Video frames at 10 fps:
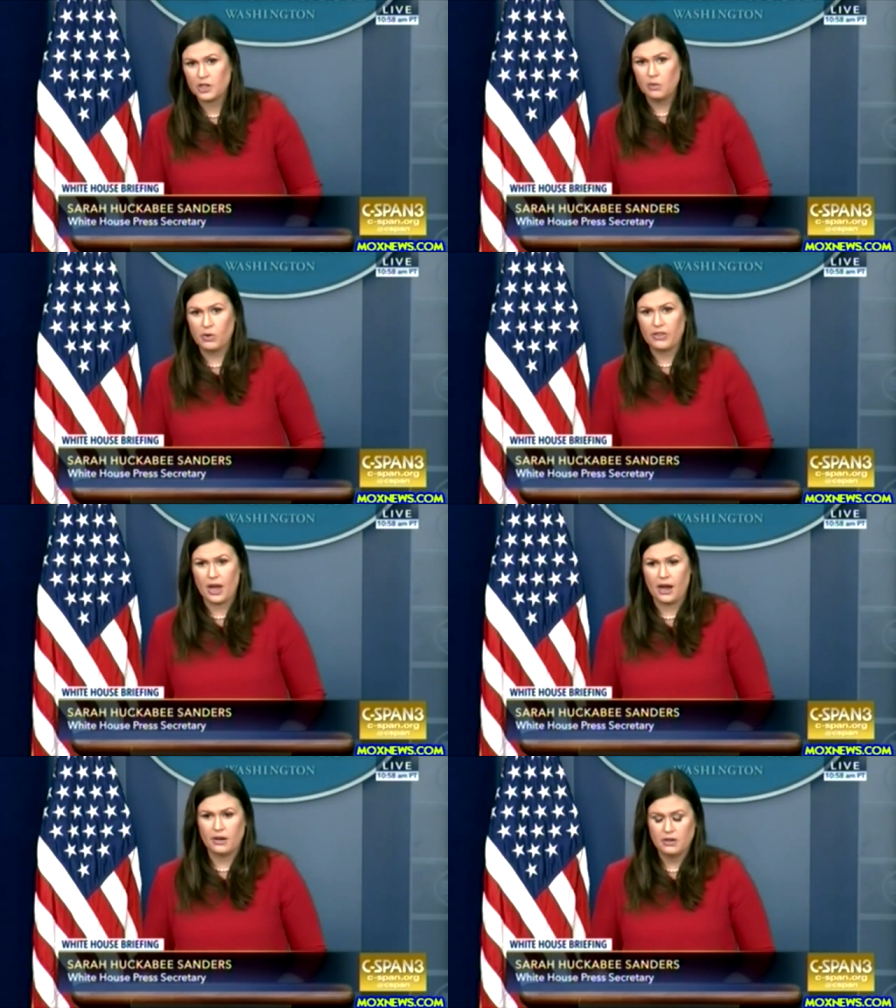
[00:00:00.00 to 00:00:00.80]
And with
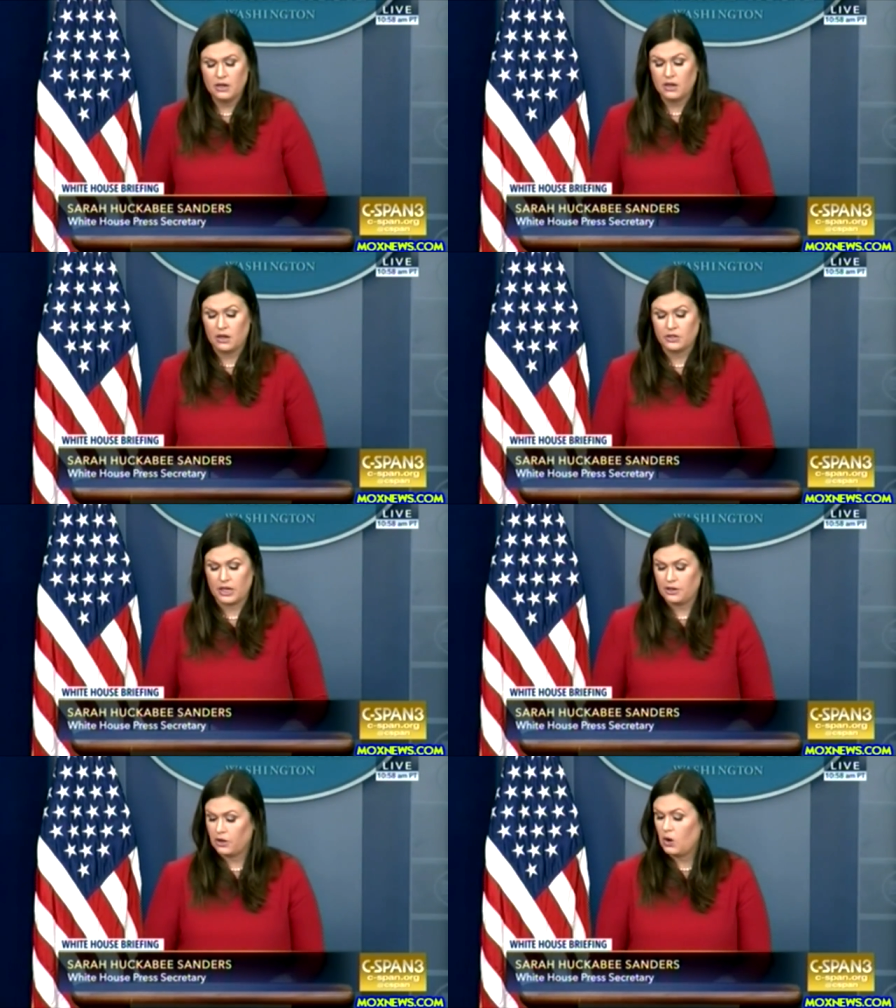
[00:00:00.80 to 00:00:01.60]
that, I'll
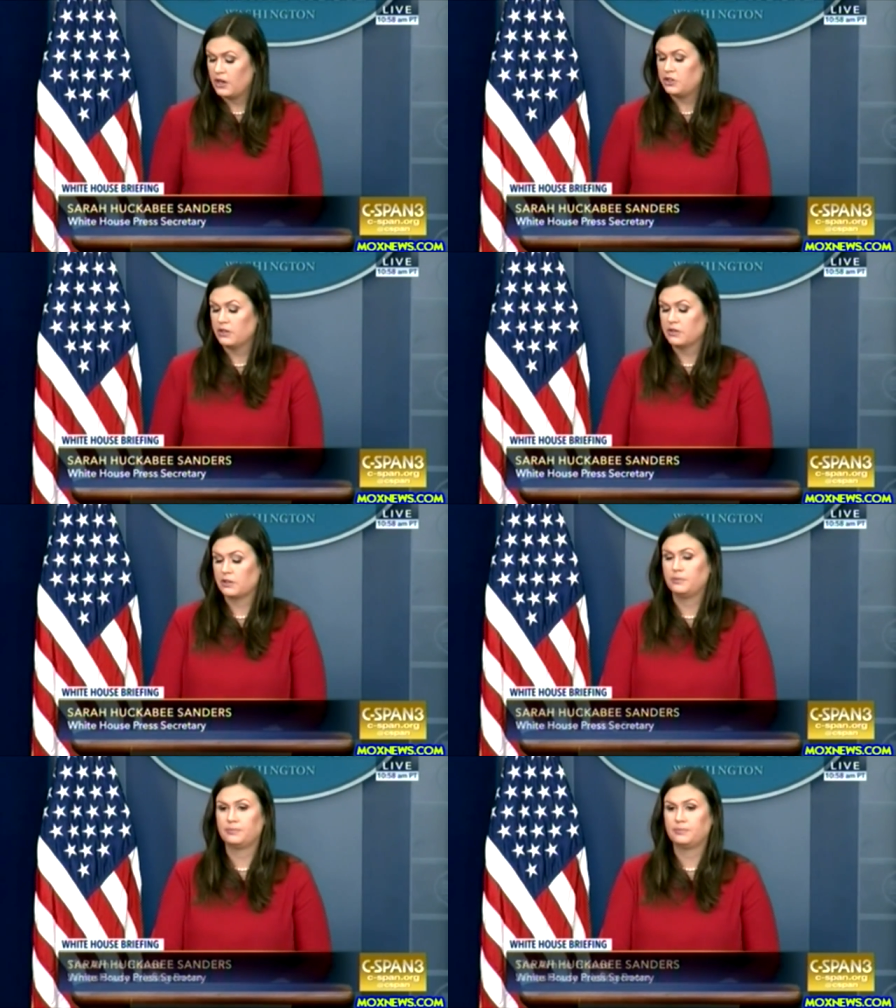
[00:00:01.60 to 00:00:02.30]
take your questions.